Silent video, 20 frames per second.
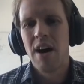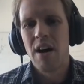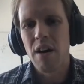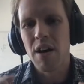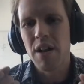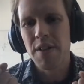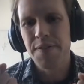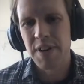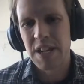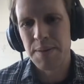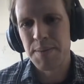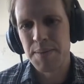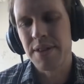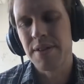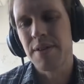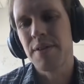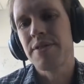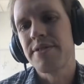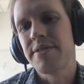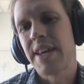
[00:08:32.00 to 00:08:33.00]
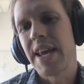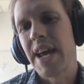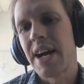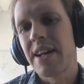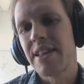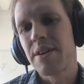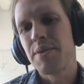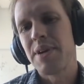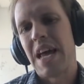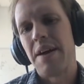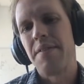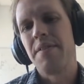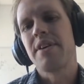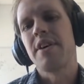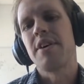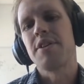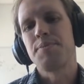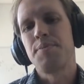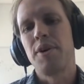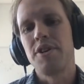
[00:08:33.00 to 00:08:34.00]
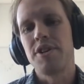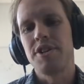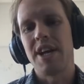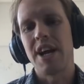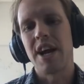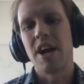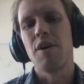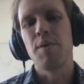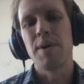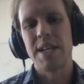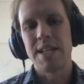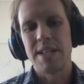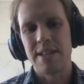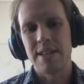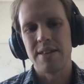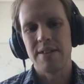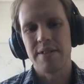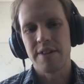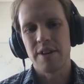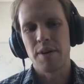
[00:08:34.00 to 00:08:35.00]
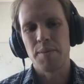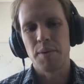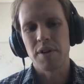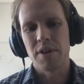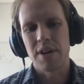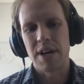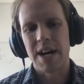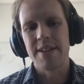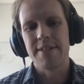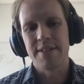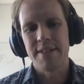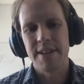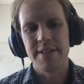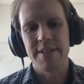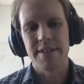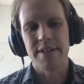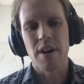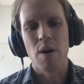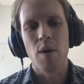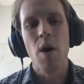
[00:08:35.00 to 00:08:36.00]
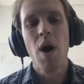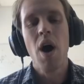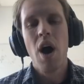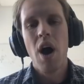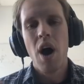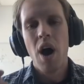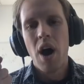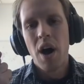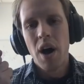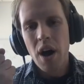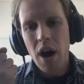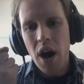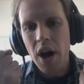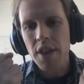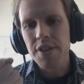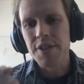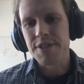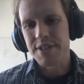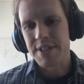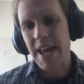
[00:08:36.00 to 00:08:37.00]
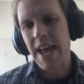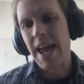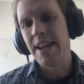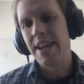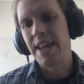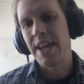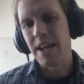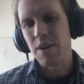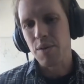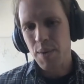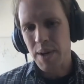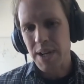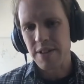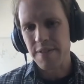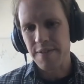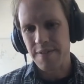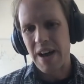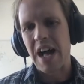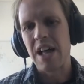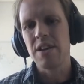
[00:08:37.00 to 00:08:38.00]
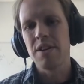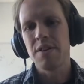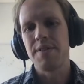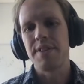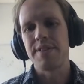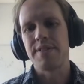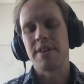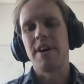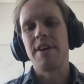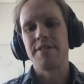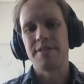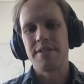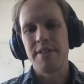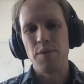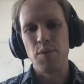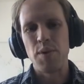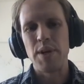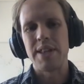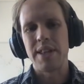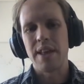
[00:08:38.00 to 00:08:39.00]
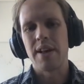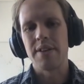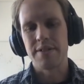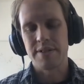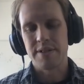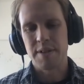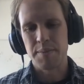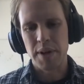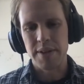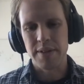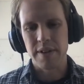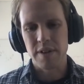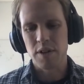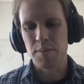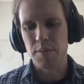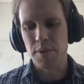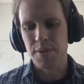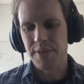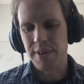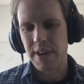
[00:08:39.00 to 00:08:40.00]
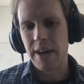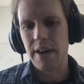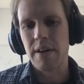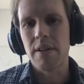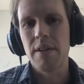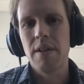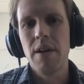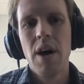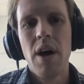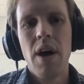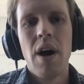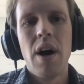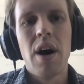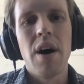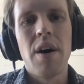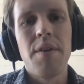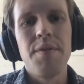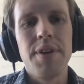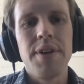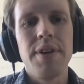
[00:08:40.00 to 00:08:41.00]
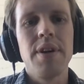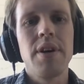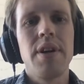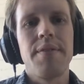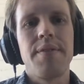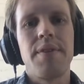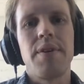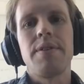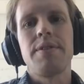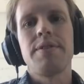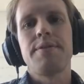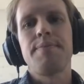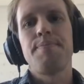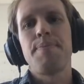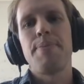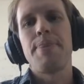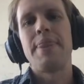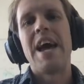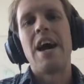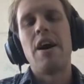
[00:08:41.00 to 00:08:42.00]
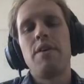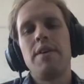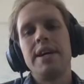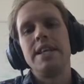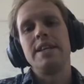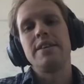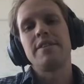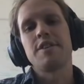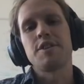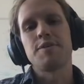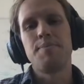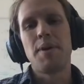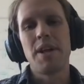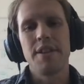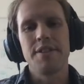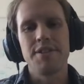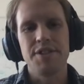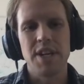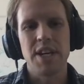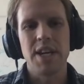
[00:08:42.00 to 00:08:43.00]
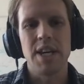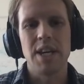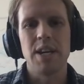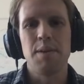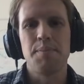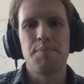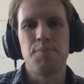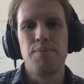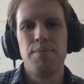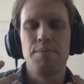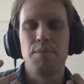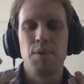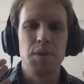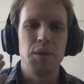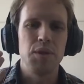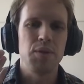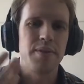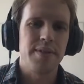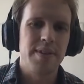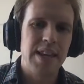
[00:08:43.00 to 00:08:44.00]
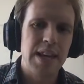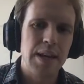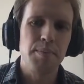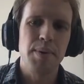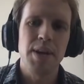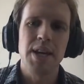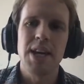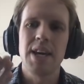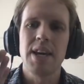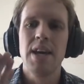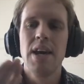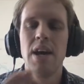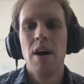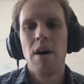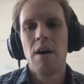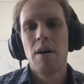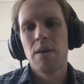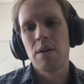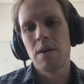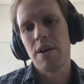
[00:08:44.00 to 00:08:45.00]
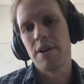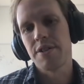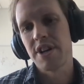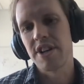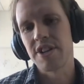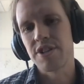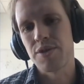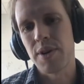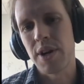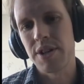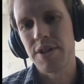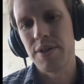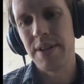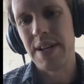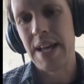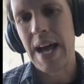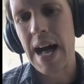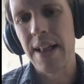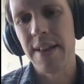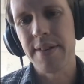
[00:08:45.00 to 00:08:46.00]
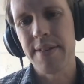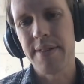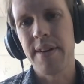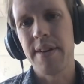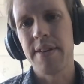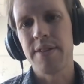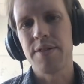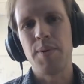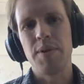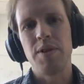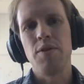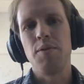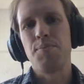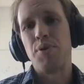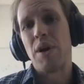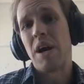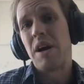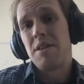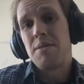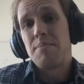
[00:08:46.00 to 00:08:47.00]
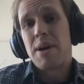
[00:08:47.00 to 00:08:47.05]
All fundamental scale that we have in cosmology are related to the Hubble constant. So understanding really the value of this constant really tells us about the global scale of the universe. Now, in cosmology, when you do CMB or large-scale structure analysis, what you primarily